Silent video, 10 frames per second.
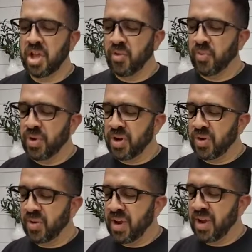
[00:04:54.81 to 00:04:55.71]
If we
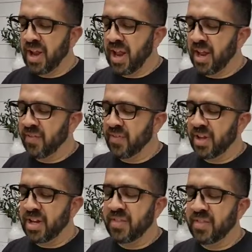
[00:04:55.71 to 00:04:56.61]
don't have
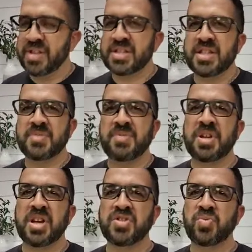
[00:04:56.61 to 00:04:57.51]
any of this, it's
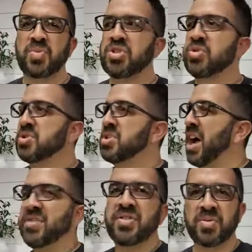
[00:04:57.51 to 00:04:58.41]
because we choose
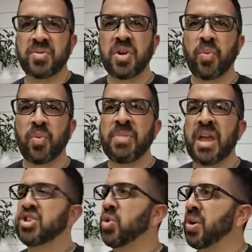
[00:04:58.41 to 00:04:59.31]
not to.
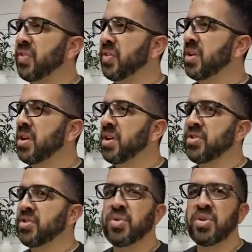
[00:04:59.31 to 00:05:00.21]
We made a choice
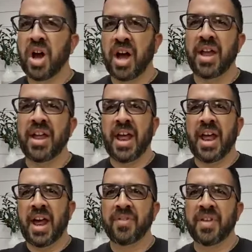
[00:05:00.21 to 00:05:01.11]
to
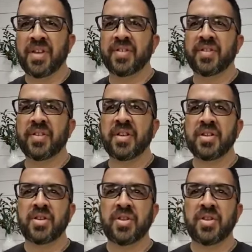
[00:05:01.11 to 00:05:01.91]
not have this,